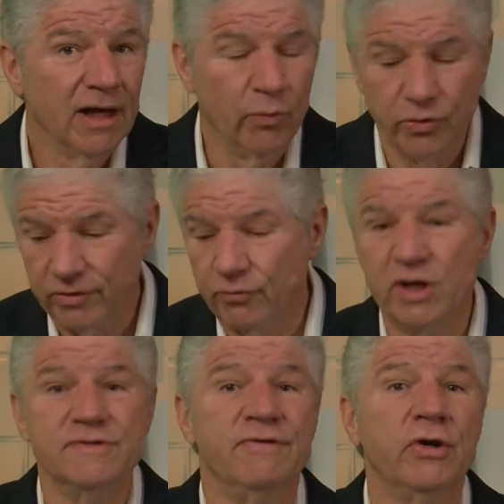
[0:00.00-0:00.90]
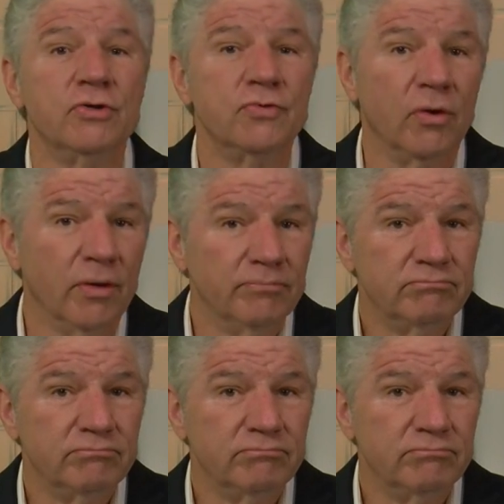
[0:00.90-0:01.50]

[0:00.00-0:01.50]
I wonder if resveratrol,